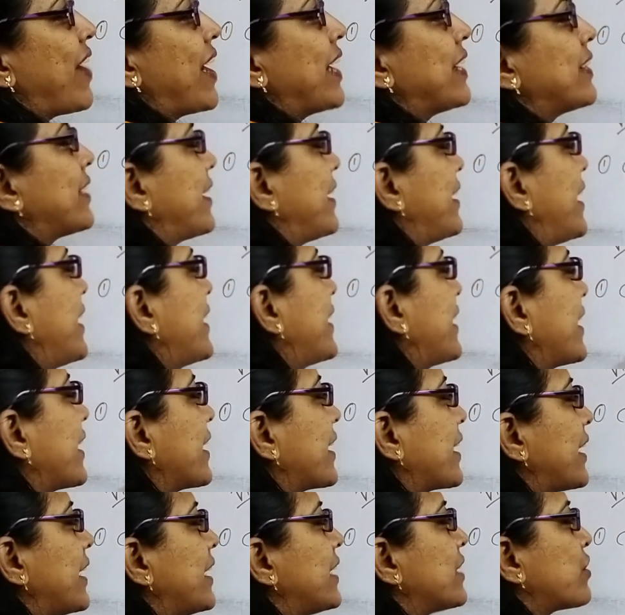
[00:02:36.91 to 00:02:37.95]
Find the net
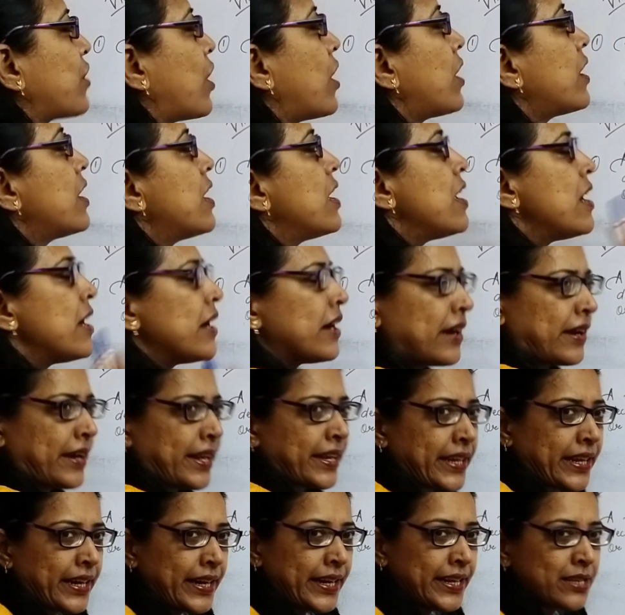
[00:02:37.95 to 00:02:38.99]
increase or
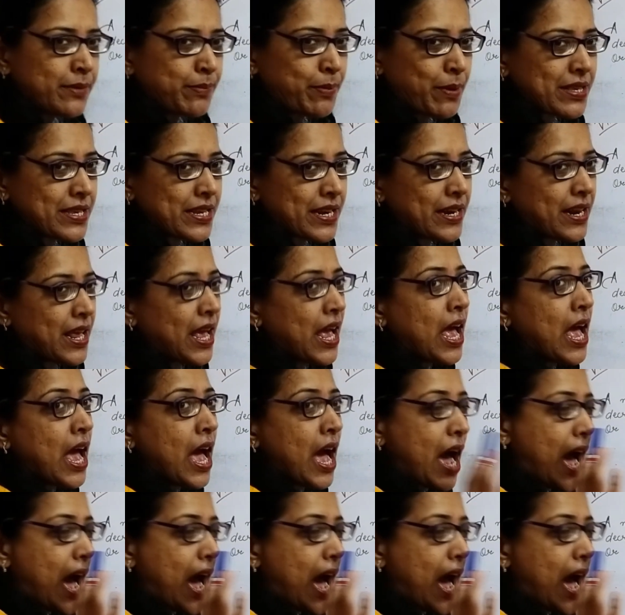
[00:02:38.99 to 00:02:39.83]
decrease percent.